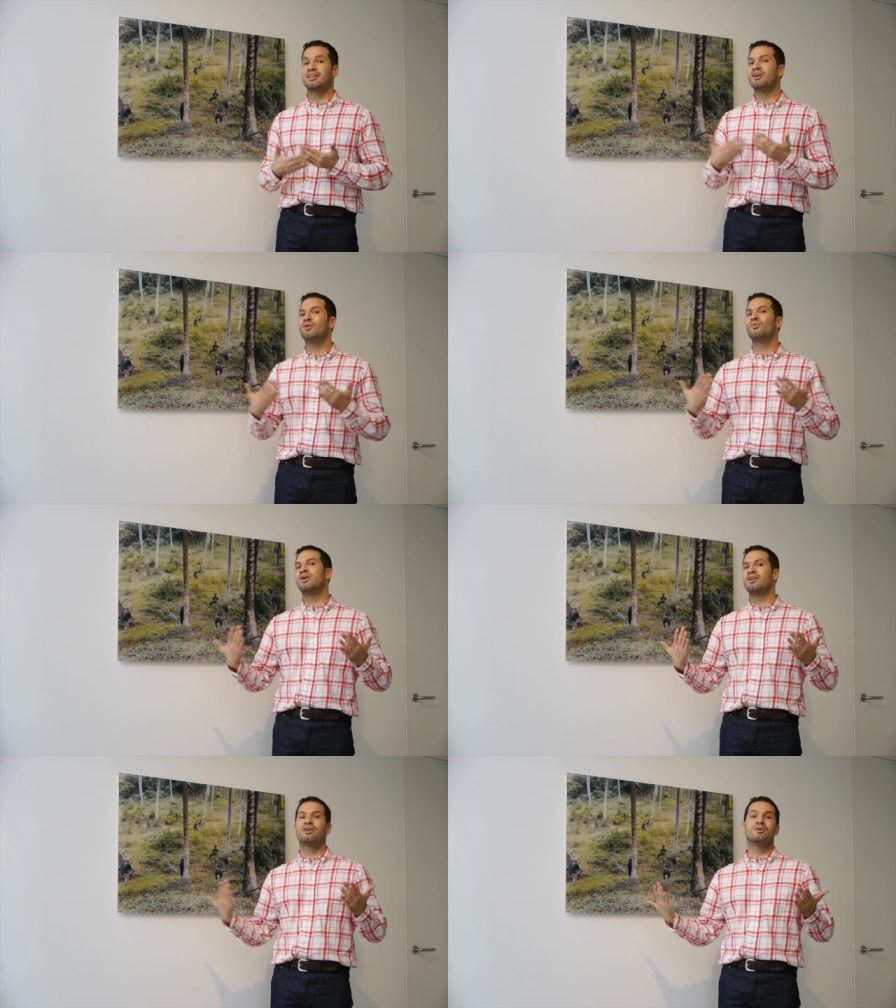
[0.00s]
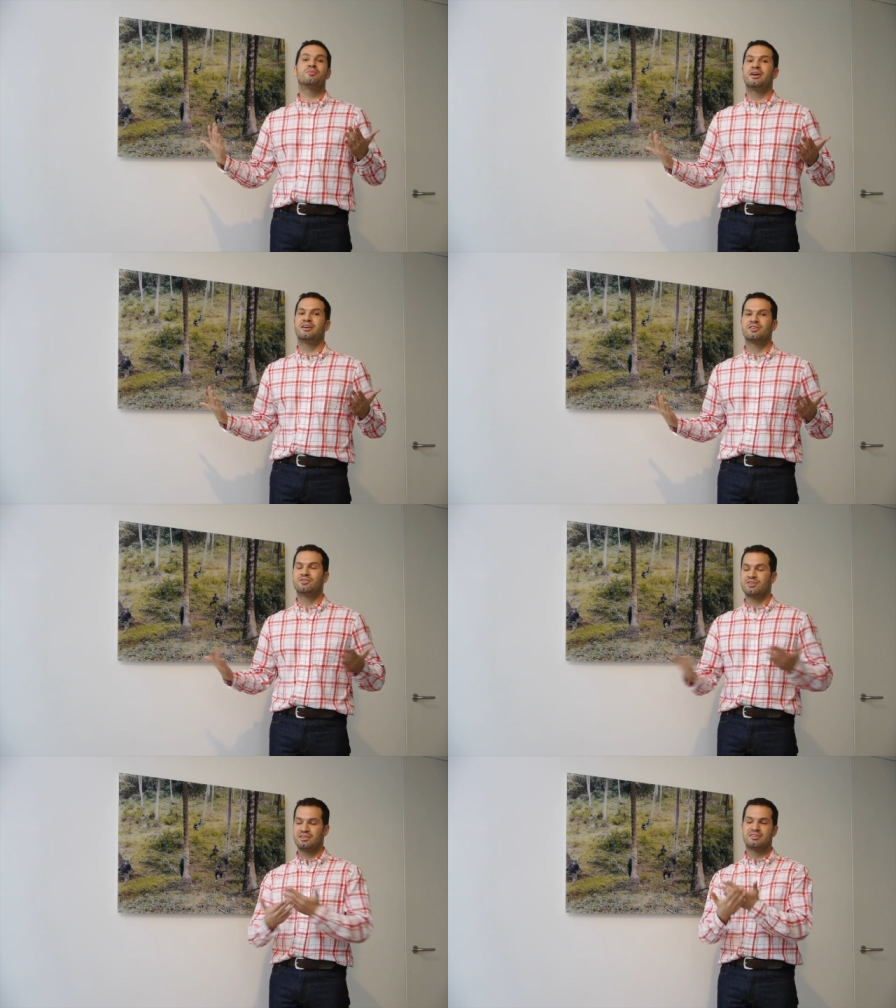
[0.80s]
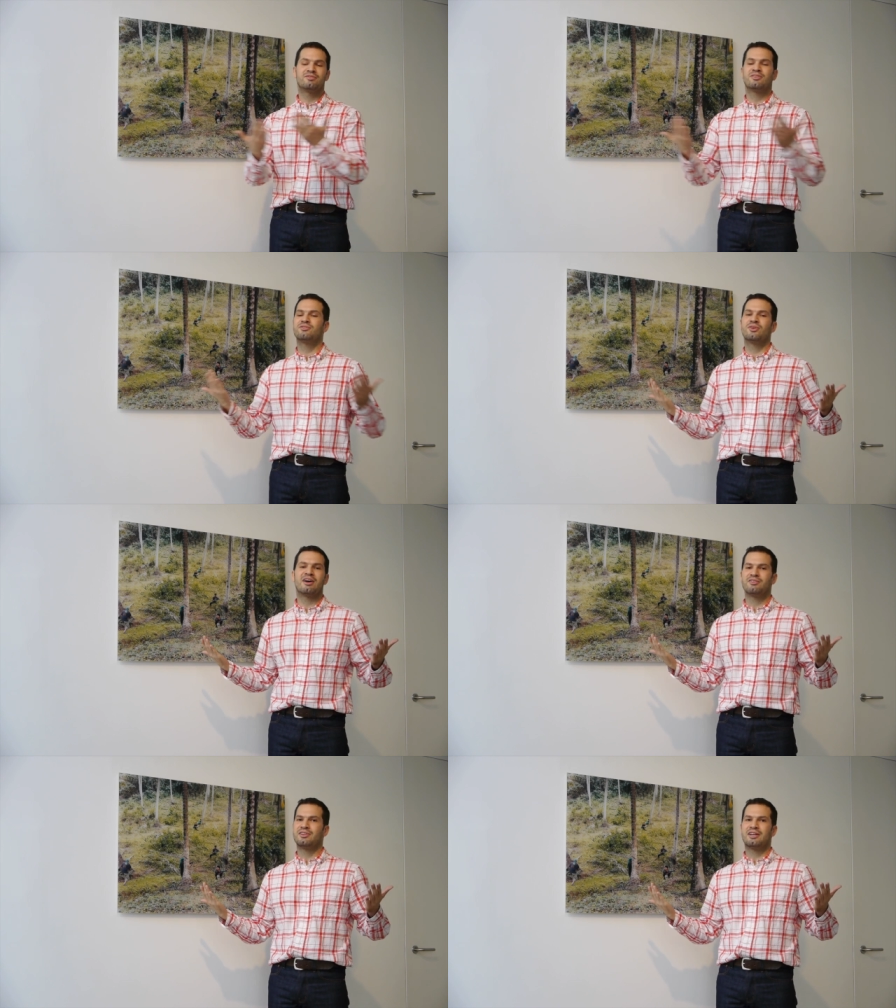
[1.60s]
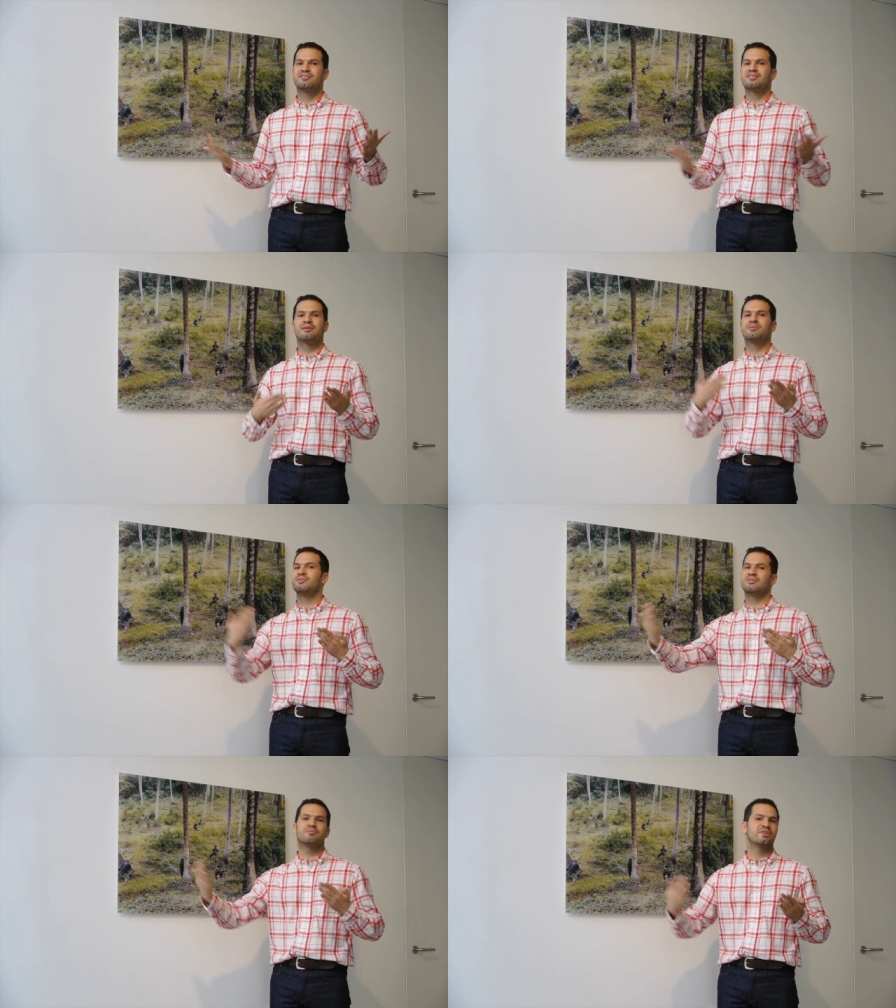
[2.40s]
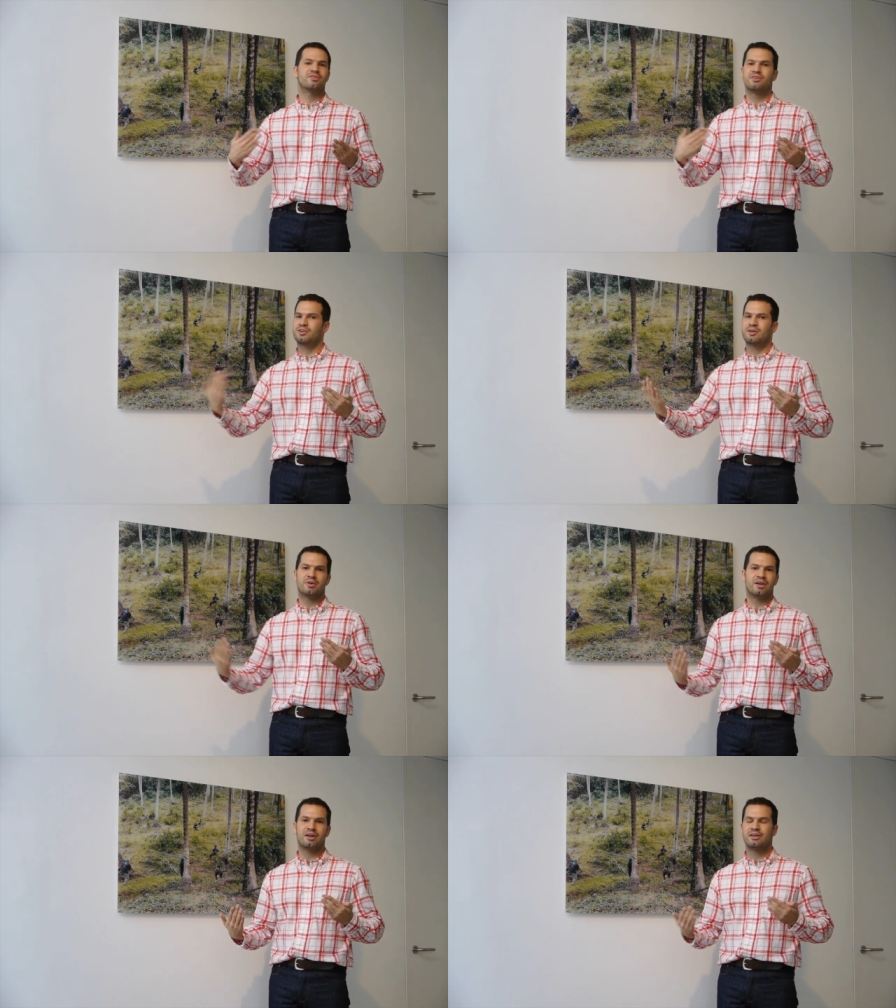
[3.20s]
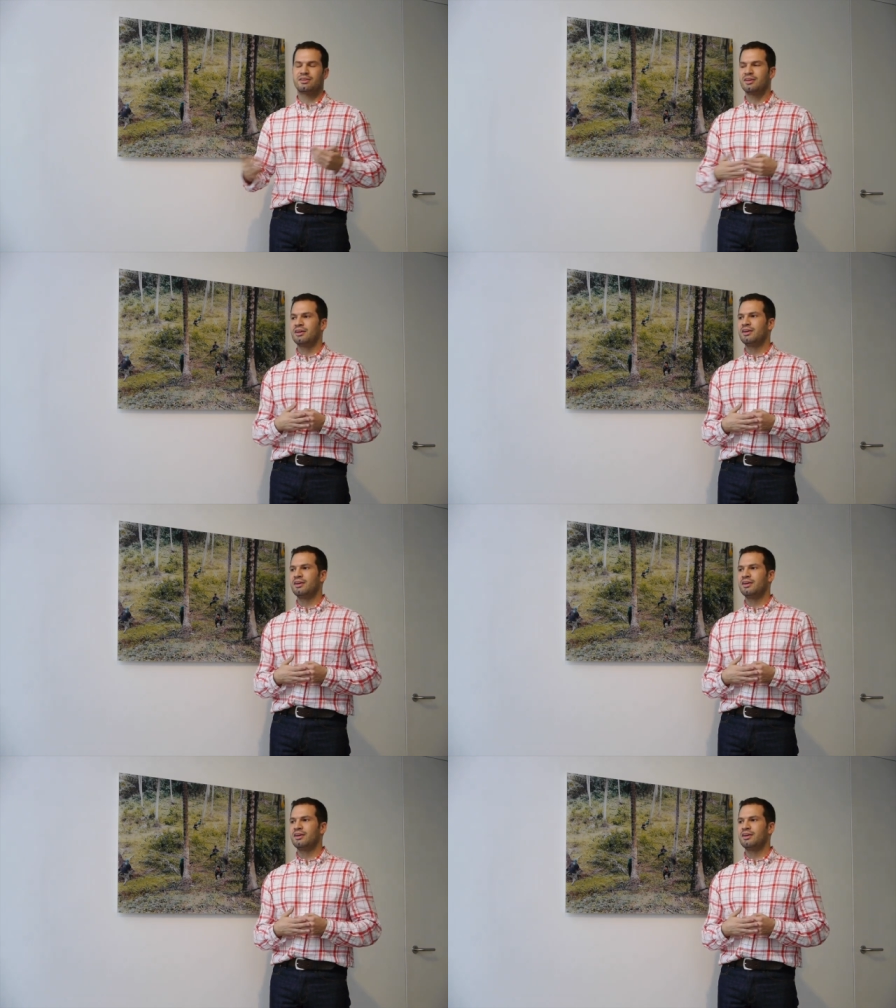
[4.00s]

They are what are behind the trees. Even if you have a landscape, there's something lurking behind.